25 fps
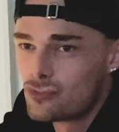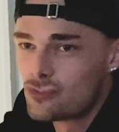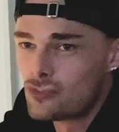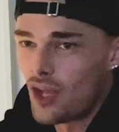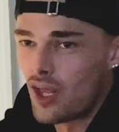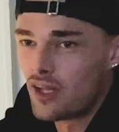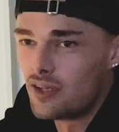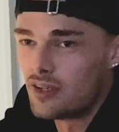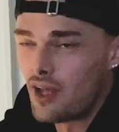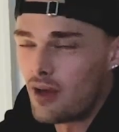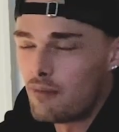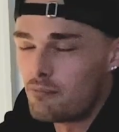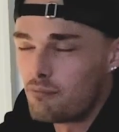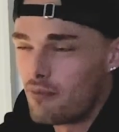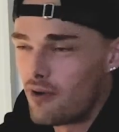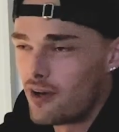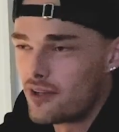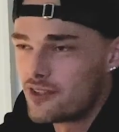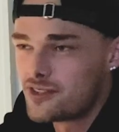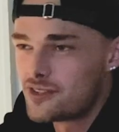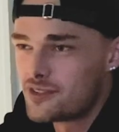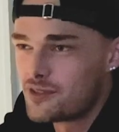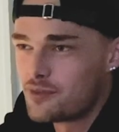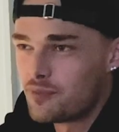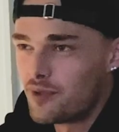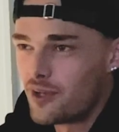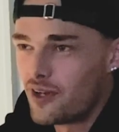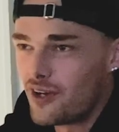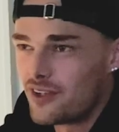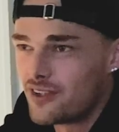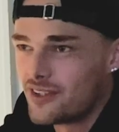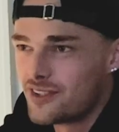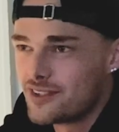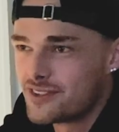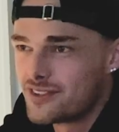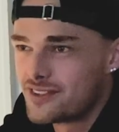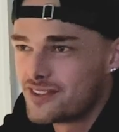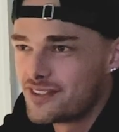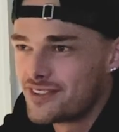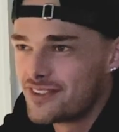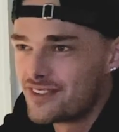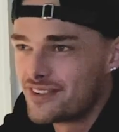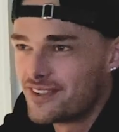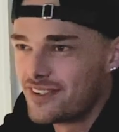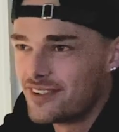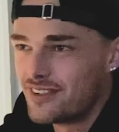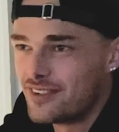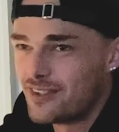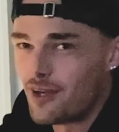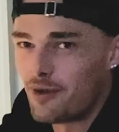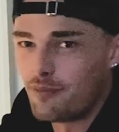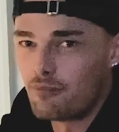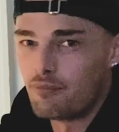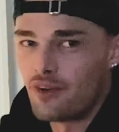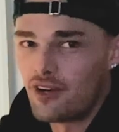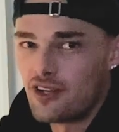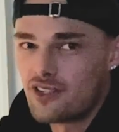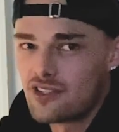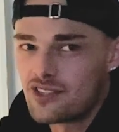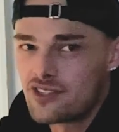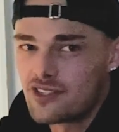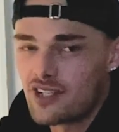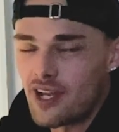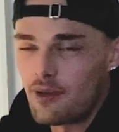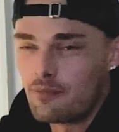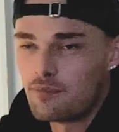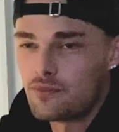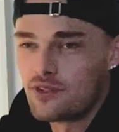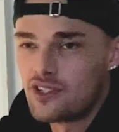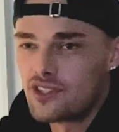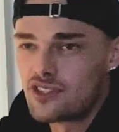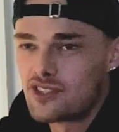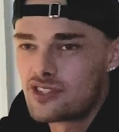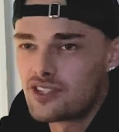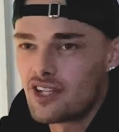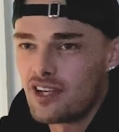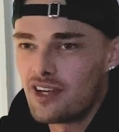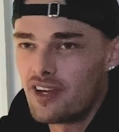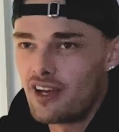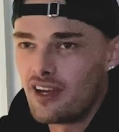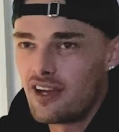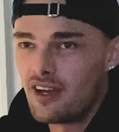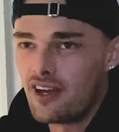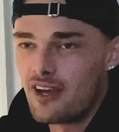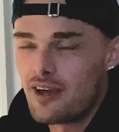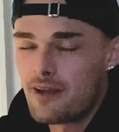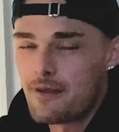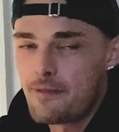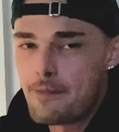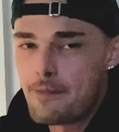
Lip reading: Not much, to be honest. Not much. I'm just I